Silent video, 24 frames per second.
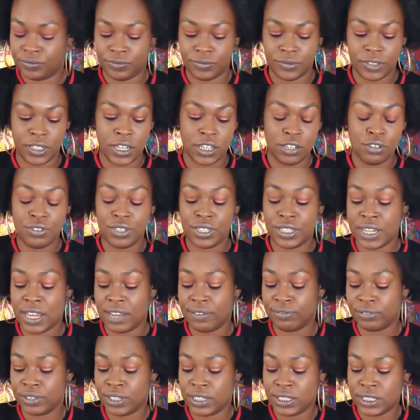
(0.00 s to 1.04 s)
Yeah, you
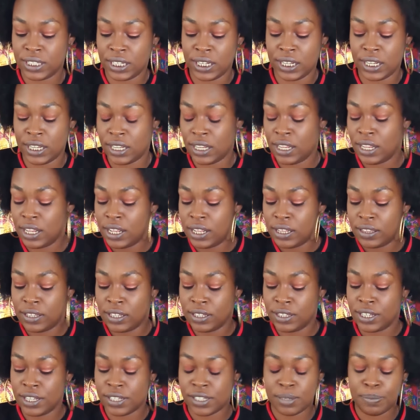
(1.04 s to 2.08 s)
definitely did the
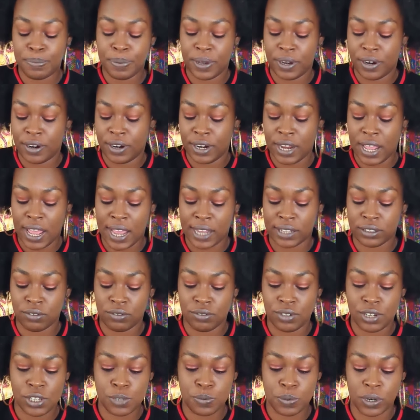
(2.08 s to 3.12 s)
disappearing act on
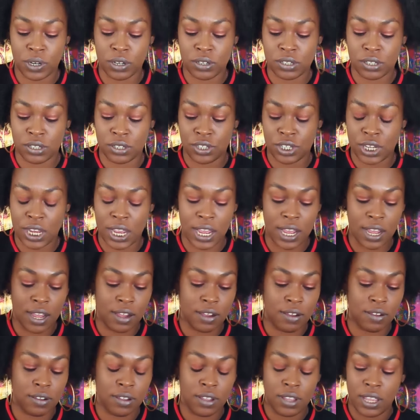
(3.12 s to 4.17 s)
this person,
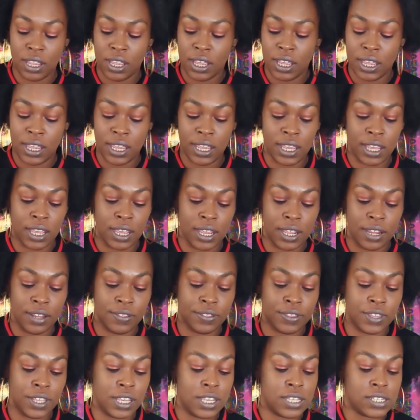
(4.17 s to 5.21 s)
child, and
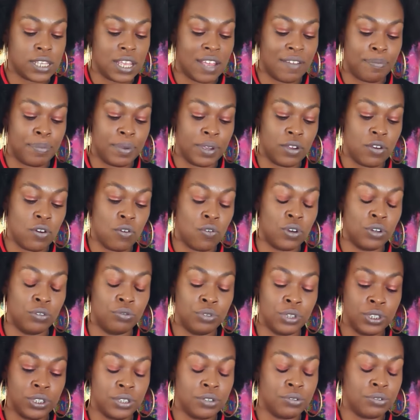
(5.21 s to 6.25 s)
things have been going
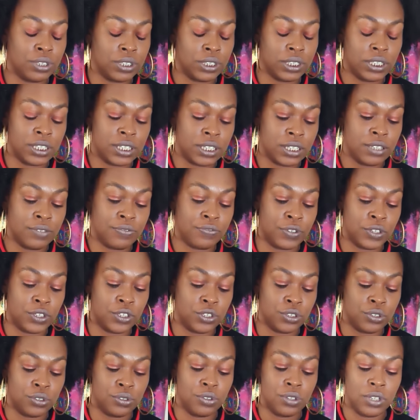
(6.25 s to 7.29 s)
really, really good for
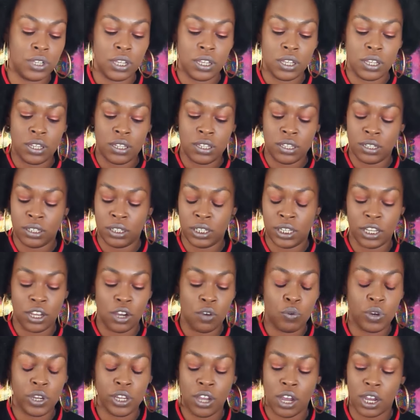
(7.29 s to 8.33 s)
you, Leo,
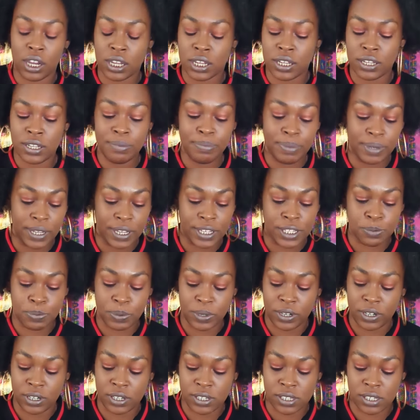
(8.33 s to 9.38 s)
where y'all could be
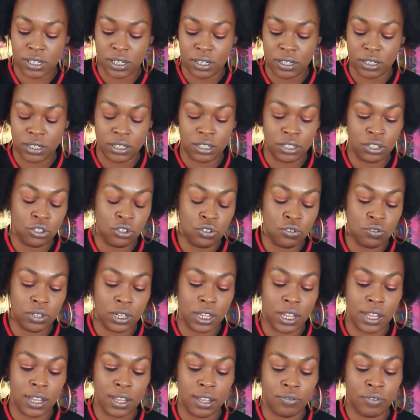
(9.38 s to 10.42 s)
experiencing new
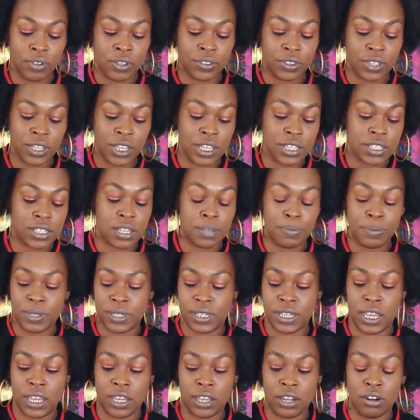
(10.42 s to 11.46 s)
love and things could be
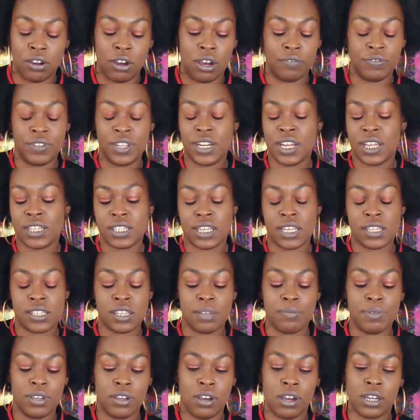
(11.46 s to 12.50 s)
taken off. Didn't I say
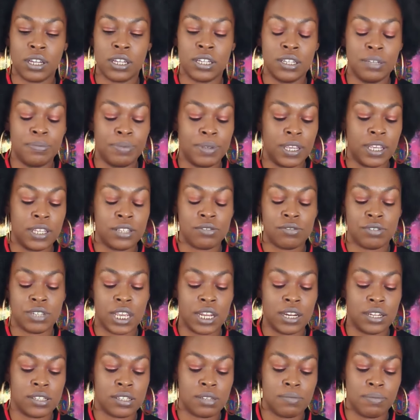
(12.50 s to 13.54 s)
some of y'all could be
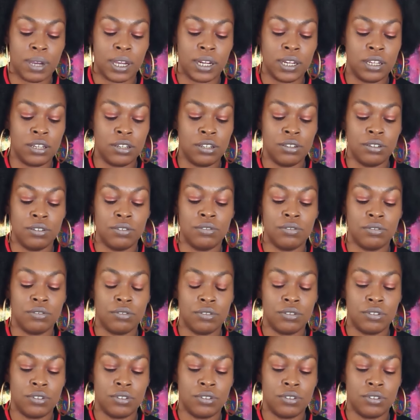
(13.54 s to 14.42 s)
entertaining somebody new